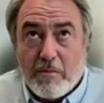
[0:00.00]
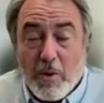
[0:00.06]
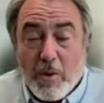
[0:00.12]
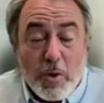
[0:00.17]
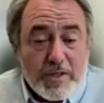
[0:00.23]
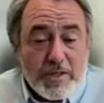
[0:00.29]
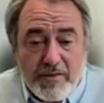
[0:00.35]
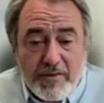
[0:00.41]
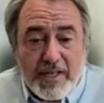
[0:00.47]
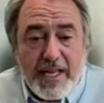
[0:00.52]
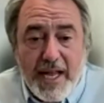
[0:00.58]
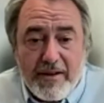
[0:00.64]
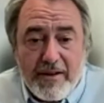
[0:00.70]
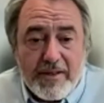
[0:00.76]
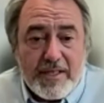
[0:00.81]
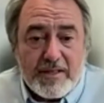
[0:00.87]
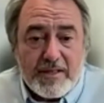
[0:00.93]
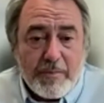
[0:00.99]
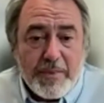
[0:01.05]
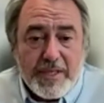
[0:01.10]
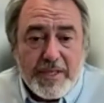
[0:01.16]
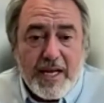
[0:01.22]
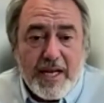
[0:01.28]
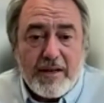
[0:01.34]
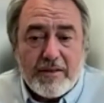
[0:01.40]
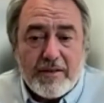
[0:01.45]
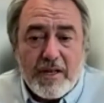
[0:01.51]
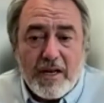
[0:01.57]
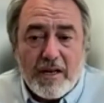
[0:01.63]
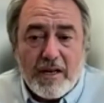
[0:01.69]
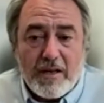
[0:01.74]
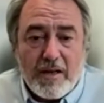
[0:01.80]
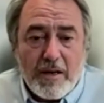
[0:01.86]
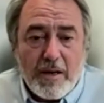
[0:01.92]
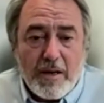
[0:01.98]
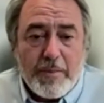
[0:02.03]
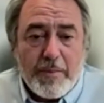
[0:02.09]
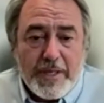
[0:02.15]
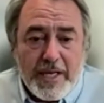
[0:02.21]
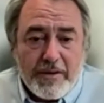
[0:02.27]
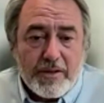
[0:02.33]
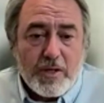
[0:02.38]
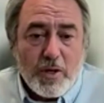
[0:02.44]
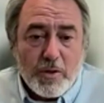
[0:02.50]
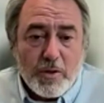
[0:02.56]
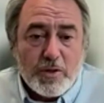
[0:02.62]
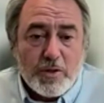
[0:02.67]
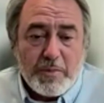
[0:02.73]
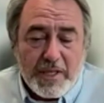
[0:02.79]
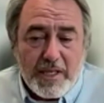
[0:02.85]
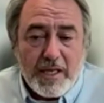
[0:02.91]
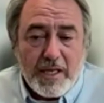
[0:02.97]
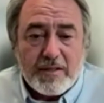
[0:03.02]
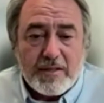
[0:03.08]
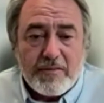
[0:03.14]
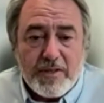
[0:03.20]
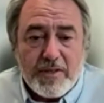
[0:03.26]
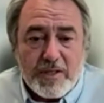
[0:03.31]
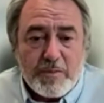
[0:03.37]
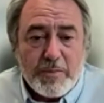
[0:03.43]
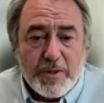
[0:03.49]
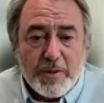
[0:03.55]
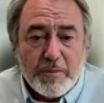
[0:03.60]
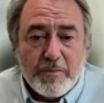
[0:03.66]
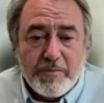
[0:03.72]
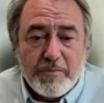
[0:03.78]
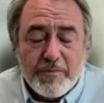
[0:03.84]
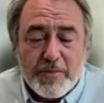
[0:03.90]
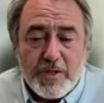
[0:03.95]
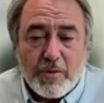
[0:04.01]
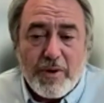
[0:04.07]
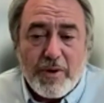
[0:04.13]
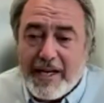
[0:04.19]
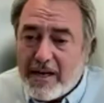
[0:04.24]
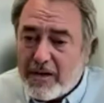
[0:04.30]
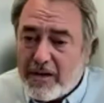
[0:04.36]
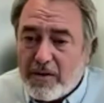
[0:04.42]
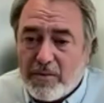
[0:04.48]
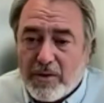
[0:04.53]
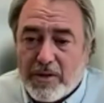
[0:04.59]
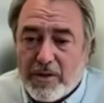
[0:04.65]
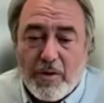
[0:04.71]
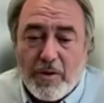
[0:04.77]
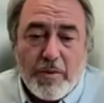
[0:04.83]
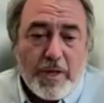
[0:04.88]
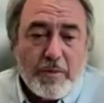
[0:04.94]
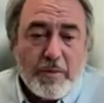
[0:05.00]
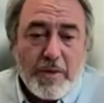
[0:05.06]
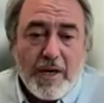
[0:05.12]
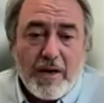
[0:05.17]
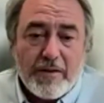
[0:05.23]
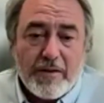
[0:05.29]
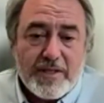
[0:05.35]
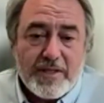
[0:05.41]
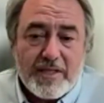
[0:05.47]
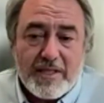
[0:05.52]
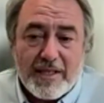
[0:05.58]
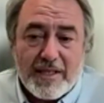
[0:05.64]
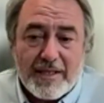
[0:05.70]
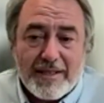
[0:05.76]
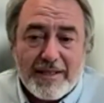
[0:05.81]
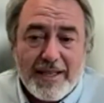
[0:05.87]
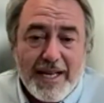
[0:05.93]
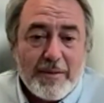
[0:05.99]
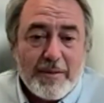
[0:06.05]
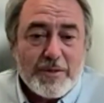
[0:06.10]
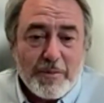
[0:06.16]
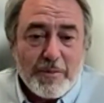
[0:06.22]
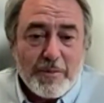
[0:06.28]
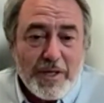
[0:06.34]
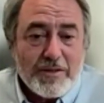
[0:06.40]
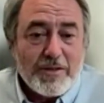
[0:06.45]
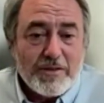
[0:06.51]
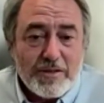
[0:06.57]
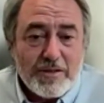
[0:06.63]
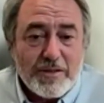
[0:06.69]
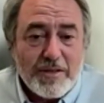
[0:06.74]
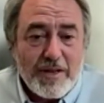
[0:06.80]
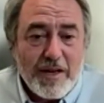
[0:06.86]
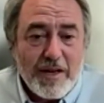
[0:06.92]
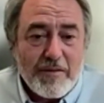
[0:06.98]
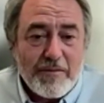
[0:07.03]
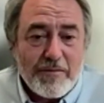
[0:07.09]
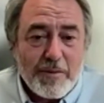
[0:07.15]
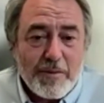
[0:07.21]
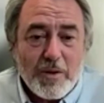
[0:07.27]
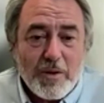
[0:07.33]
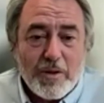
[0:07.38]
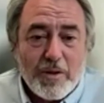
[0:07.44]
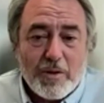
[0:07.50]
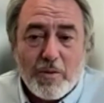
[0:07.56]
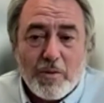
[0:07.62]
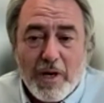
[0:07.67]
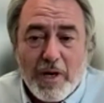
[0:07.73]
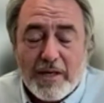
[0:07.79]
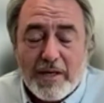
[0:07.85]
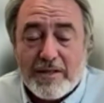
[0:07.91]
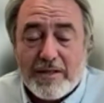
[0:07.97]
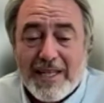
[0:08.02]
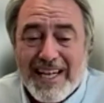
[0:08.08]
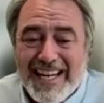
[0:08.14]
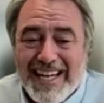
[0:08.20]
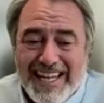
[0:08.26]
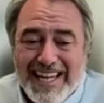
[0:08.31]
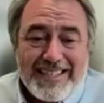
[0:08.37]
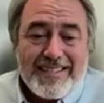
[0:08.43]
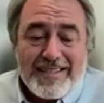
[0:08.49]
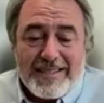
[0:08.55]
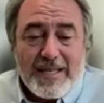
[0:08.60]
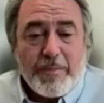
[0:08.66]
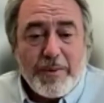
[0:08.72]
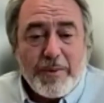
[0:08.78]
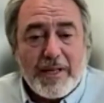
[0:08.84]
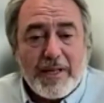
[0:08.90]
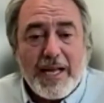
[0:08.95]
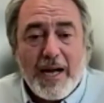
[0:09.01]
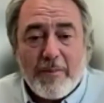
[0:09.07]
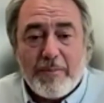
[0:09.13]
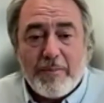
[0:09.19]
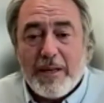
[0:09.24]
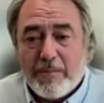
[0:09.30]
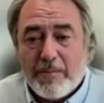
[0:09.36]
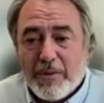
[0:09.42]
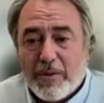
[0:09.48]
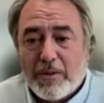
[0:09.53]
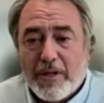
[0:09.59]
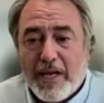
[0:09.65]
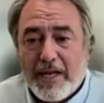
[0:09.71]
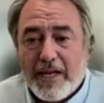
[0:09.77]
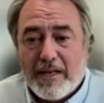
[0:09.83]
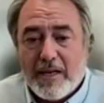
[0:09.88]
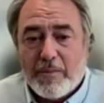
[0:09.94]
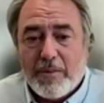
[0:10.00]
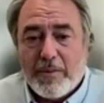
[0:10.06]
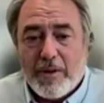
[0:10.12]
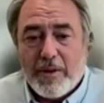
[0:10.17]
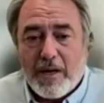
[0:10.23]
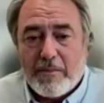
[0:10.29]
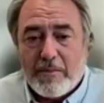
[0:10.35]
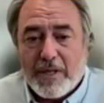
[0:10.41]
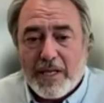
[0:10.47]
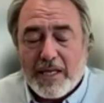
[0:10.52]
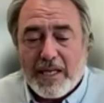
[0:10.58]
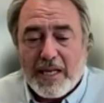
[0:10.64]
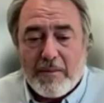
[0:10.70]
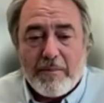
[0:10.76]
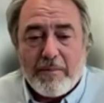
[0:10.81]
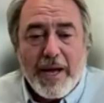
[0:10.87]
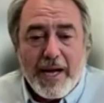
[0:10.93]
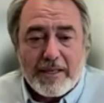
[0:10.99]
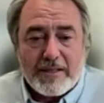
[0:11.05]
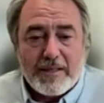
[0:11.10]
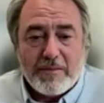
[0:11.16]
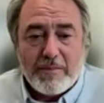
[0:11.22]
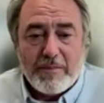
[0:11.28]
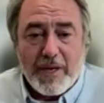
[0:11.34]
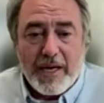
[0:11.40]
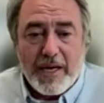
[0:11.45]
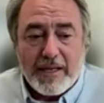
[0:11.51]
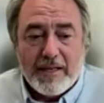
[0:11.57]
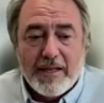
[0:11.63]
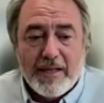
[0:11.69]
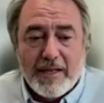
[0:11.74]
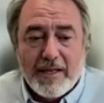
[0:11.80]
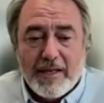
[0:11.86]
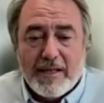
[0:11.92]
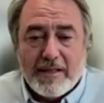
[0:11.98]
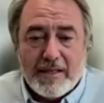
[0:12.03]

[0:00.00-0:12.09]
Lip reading: most of the counties up and down the coast because of this bloom. So right now, you really don't want to be harvesting clams or mussels from our local waters. And this is typically how people end up getting impacted by